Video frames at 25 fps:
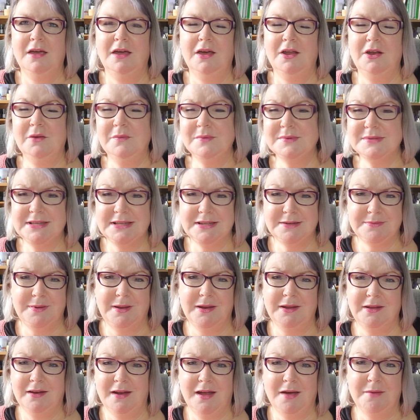And obviously,
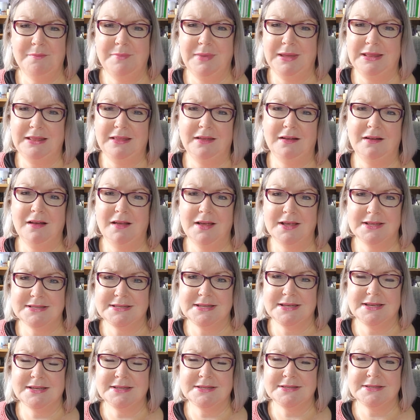depending on how big the class
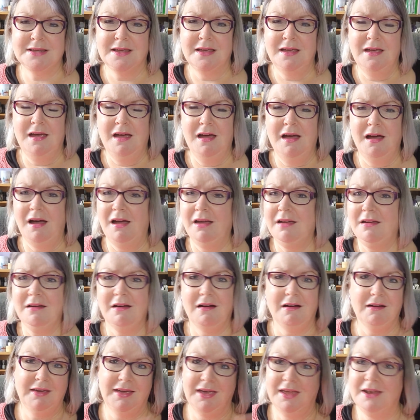is, I
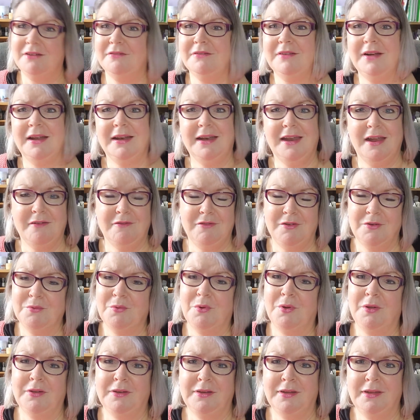can't get around
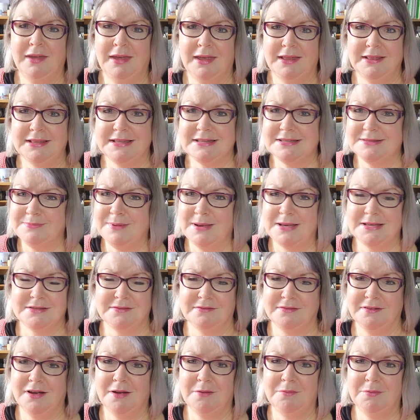everyone in the space
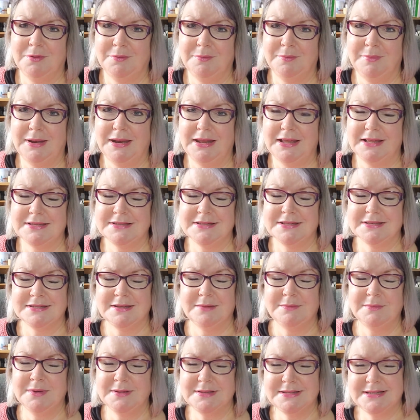of a couple of minutes. So
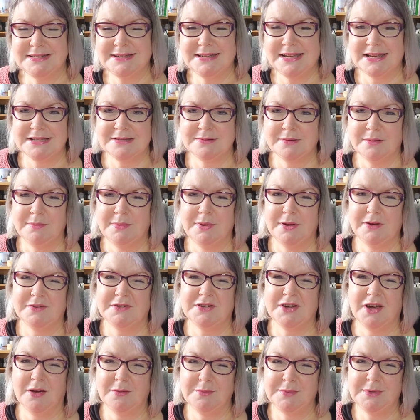sometimes it takes me a bit of
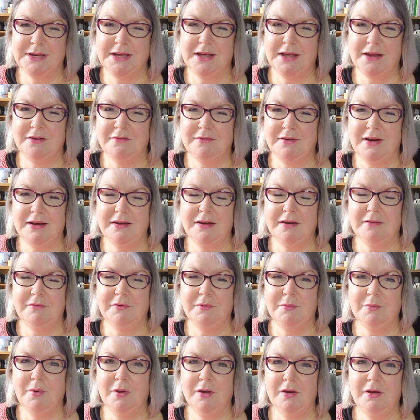time to get around
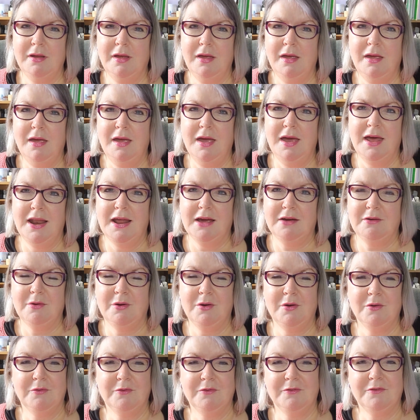everyone. And I
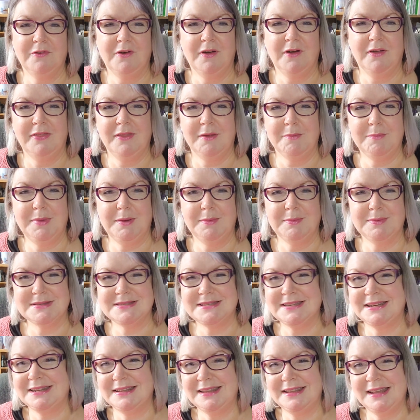quite often find that people
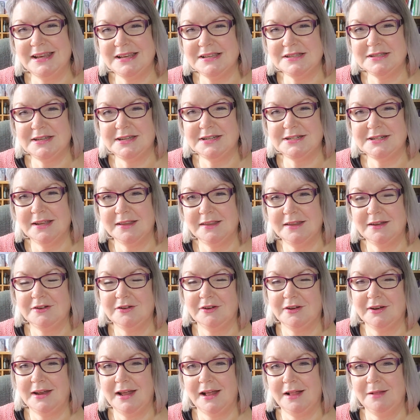sitting next to each other
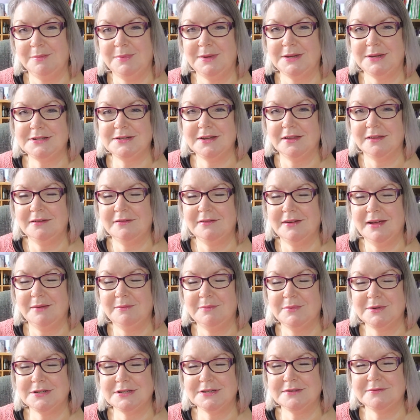try and help each other out,
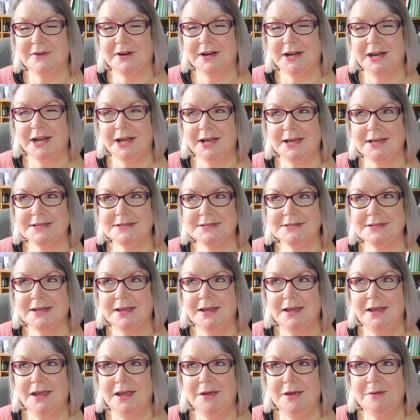which is very nice.
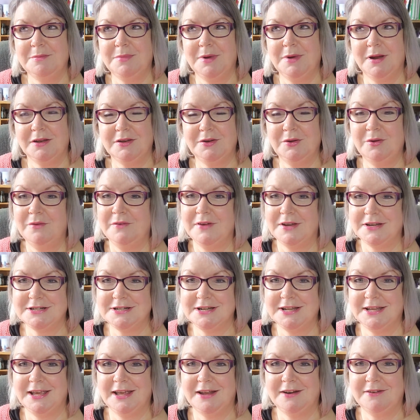But I do
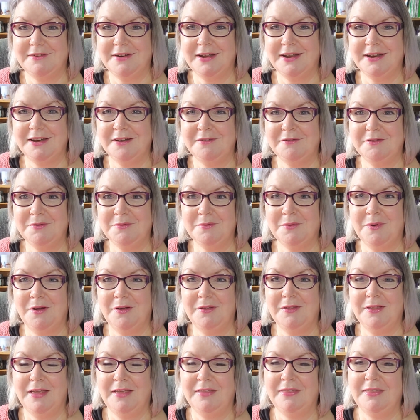eventually get around
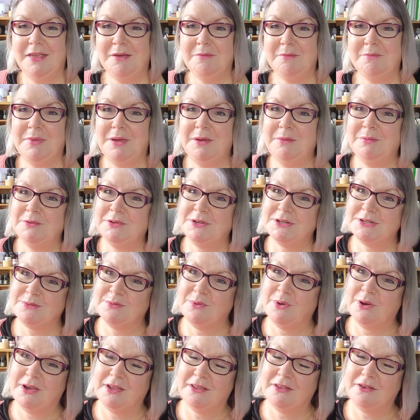everyone and then people just
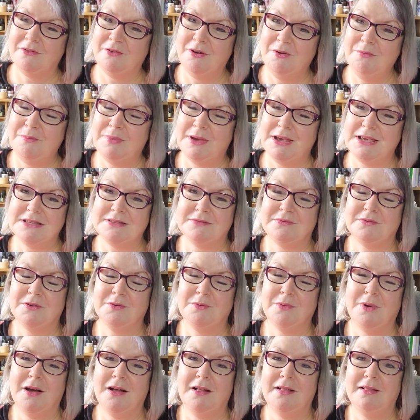work at their own pace for a
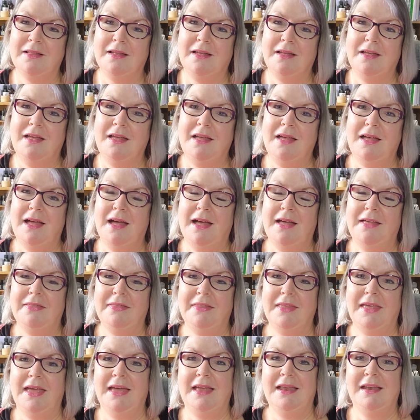while and
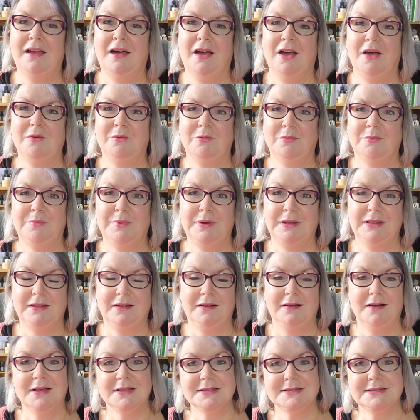then I will bring the
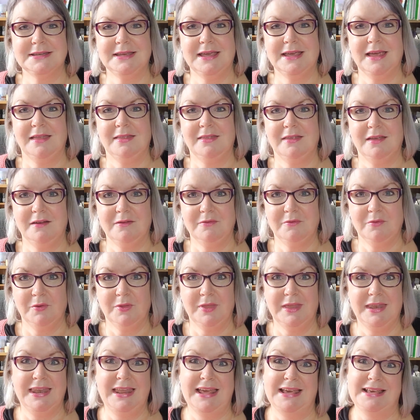class together for
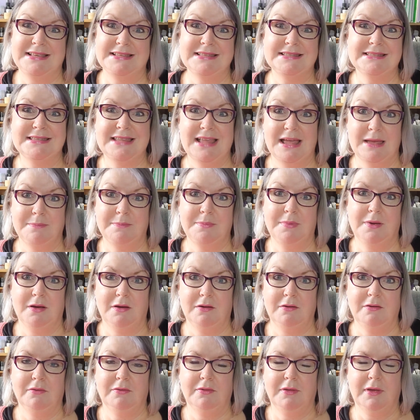the next step
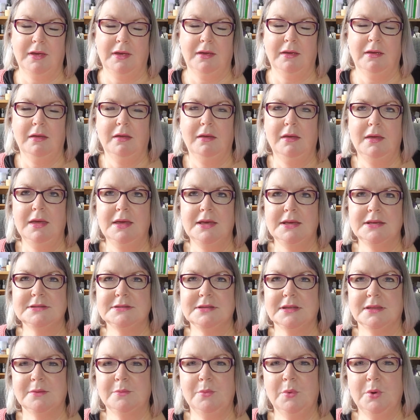kind of thing.
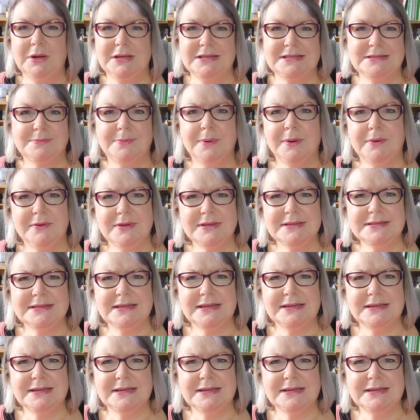So the more experienced